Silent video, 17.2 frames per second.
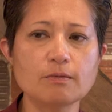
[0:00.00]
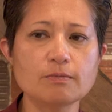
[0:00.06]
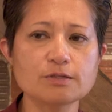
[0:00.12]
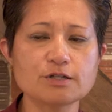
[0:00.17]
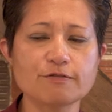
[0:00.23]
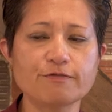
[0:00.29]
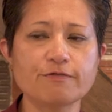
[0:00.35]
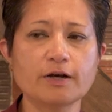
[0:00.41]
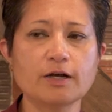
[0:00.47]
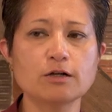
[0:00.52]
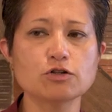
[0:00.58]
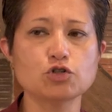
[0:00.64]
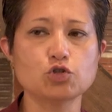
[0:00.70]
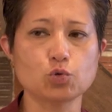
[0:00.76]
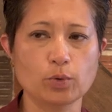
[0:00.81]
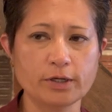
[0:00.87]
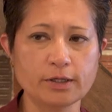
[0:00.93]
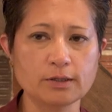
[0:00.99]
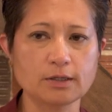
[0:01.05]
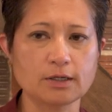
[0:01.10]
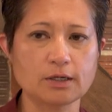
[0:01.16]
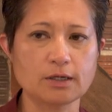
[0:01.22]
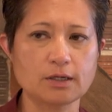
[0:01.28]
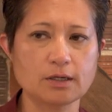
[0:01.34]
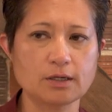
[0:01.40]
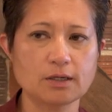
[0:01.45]
able to file
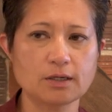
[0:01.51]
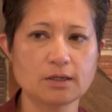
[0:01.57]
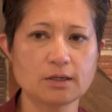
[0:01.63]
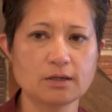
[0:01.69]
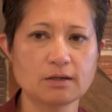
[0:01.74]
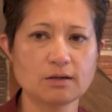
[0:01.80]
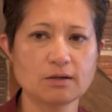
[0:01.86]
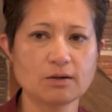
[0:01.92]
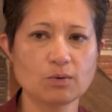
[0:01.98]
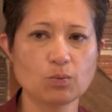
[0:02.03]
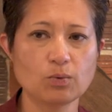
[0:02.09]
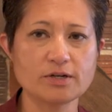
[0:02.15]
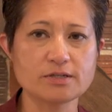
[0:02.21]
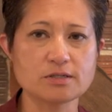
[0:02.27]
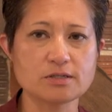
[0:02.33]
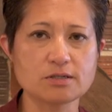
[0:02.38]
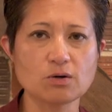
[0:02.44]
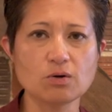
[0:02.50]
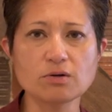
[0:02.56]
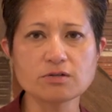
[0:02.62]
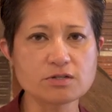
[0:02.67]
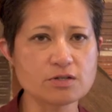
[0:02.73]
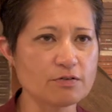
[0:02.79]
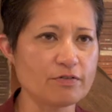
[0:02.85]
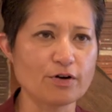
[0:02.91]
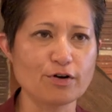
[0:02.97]
jointly was
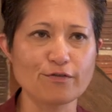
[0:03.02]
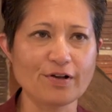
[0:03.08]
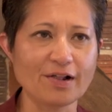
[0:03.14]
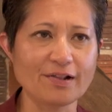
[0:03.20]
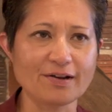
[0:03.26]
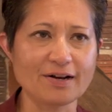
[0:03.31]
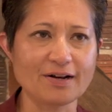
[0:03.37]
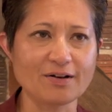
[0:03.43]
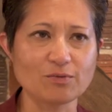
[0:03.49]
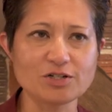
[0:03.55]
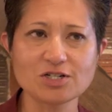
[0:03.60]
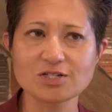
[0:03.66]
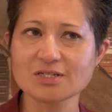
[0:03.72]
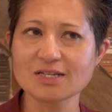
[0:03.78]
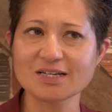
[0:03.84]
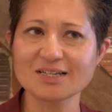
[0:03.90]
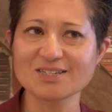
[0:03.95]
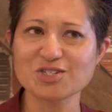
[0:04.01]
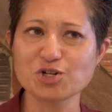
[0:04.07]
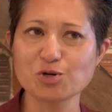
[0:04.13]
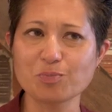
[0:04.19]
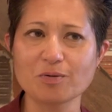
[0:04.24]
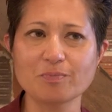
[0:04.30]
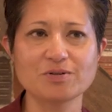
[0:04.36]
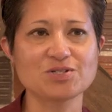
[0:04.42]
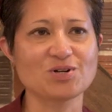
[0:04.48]
also very validating, which is like
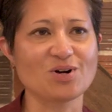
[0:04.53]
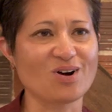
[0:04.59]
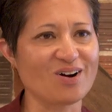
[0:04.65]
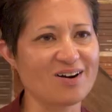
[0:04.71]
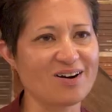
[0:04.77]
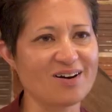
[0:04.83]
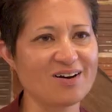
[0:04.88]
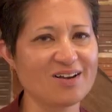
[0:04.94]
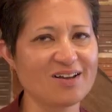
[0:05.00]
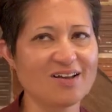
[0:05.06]
super bizarre,